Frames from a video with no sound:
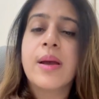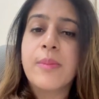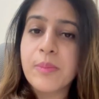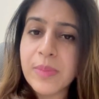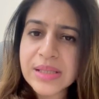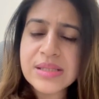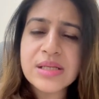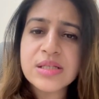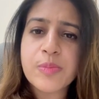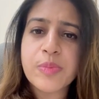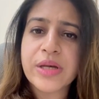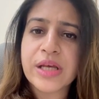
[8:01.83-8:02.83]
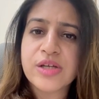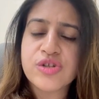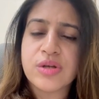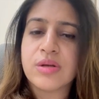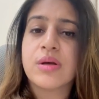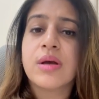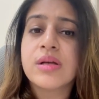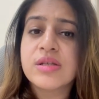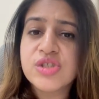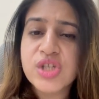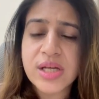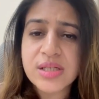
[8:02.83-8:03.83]
Misinterpretation.
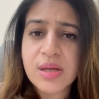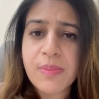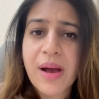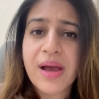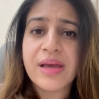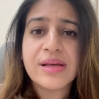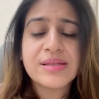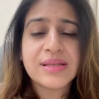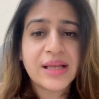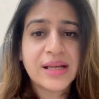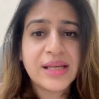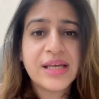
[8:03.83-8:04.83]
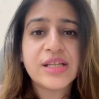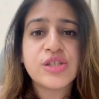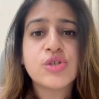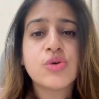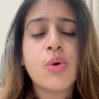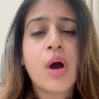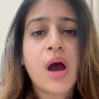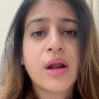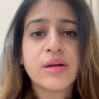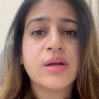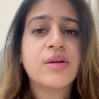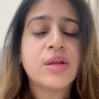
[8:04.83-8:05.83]
Gender bias can lead to
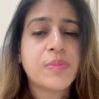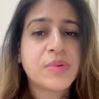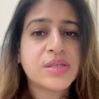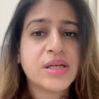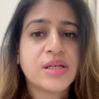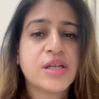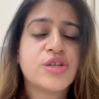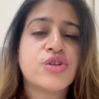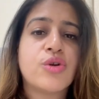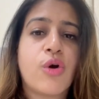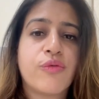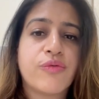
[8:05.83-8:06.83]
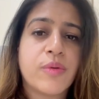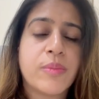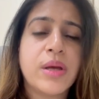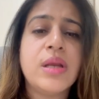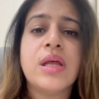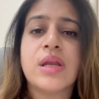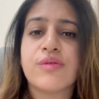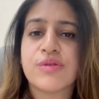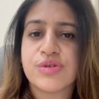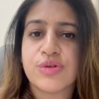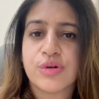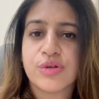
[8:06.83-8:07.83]
underrepresentation of women in
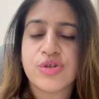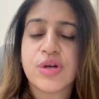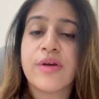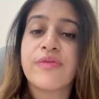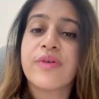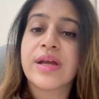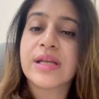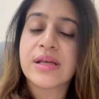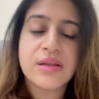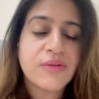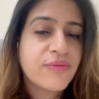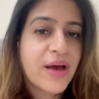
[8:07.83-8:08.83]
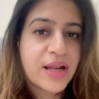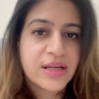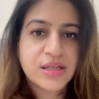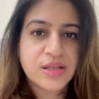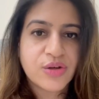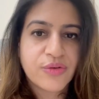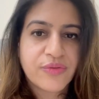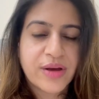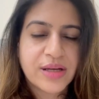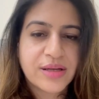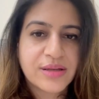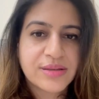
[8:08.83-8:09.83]
research, affecting the validity of
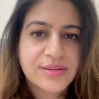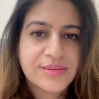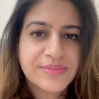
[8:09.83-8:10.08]
findings.